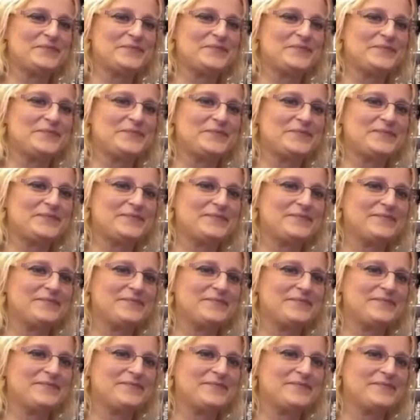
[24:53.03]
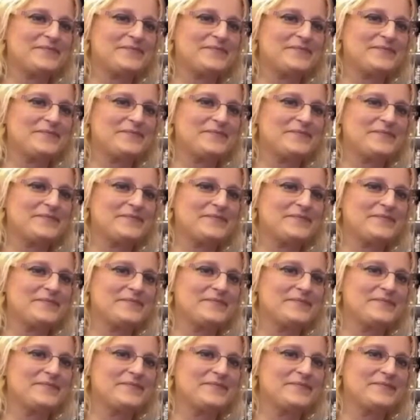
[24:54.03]

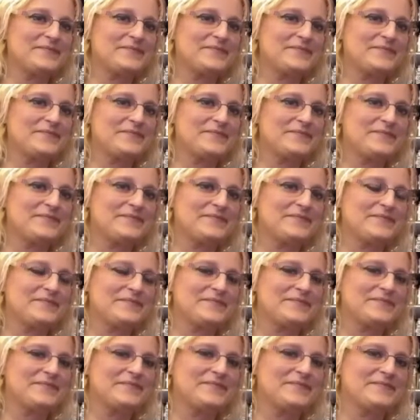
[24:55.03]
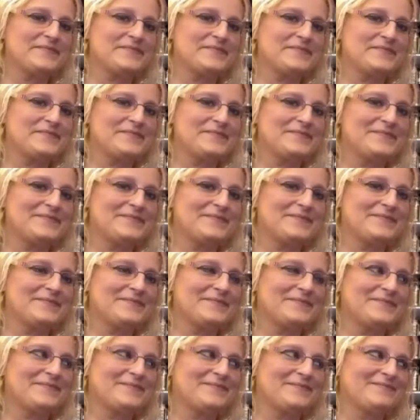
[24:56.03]

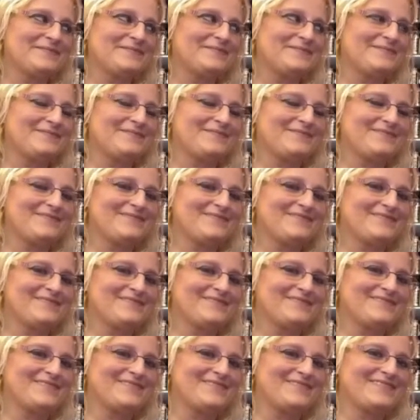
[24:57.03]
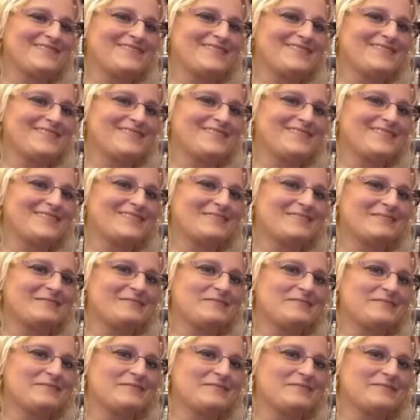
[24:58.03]

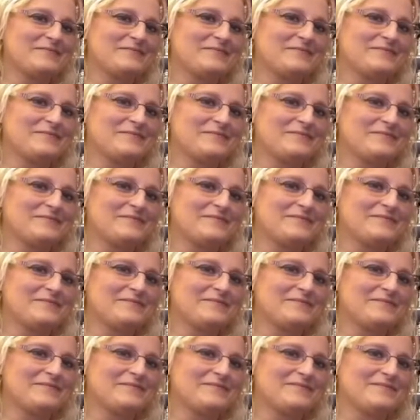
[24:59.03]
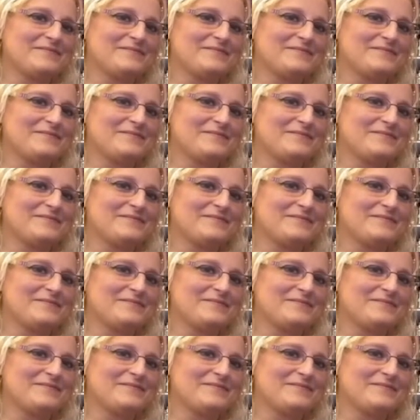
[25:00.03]
(silent)